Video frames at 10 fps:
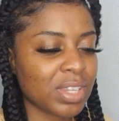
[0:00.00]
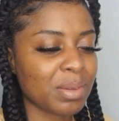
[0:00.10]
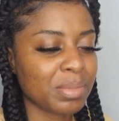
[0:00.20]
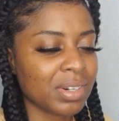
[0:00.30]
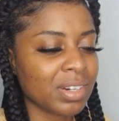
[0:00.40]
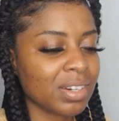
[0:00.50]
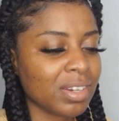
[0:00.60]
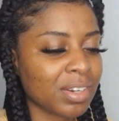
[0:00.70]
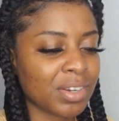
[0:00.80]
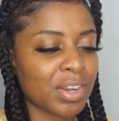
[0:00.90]
name
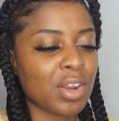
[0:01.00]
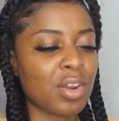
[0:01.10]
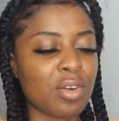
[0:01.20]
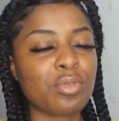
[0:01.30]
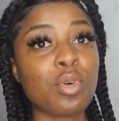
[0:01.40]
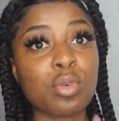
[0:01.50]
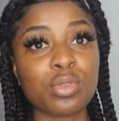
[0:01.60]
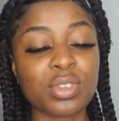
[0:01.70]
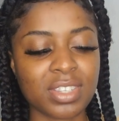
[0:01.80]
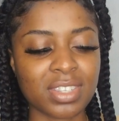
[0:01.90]
her
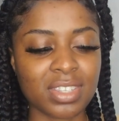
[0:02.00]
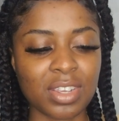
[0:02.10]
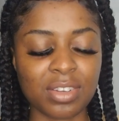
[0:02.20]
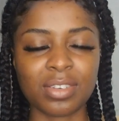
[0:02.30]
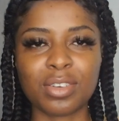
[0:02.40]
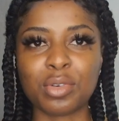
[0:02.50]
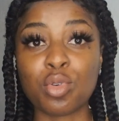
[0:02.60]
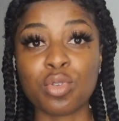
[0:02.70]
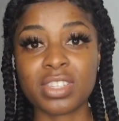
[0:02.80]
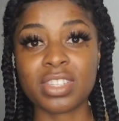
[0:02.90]

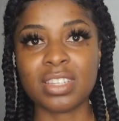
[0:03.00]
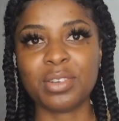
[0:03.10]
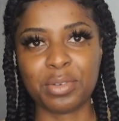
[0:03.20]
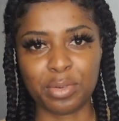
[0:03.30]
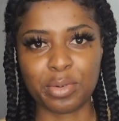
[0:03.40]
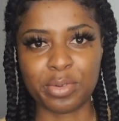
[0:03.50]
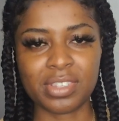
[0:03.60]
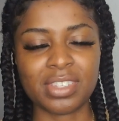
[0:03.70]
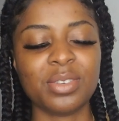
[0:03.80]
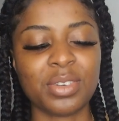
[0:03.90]
Rosie.
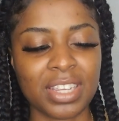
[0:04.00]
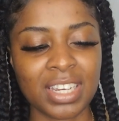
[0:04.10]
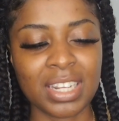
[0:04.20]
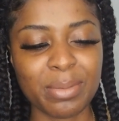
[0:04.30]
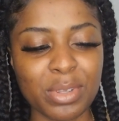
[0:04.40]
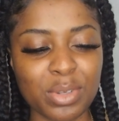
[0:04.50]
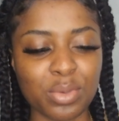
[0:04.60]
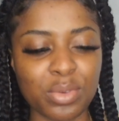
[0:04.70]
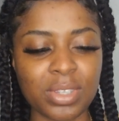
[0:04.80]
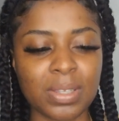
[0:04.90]
Okay, her name is
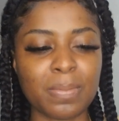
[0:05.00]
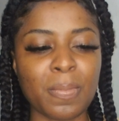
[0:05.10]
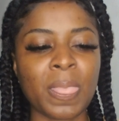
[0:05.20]
Rosie.